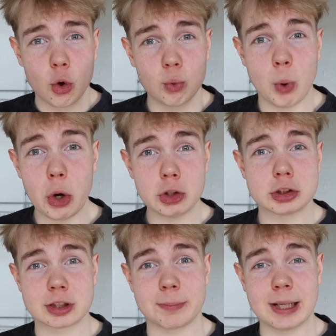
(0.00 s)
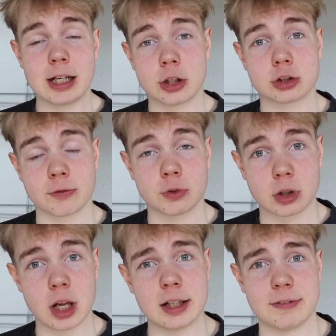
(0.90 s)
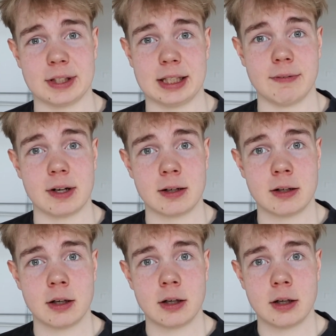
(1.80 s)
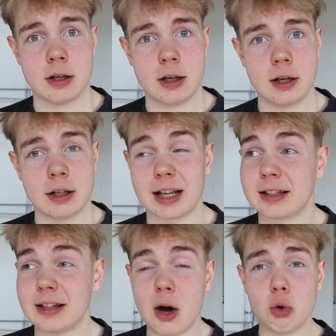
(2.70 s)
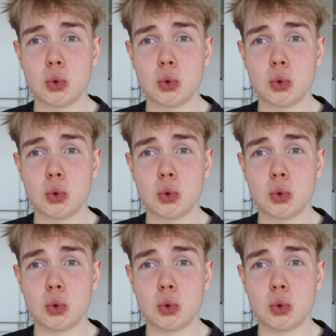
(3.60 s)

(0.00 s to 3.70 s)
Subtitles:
worst periods of your life even, like now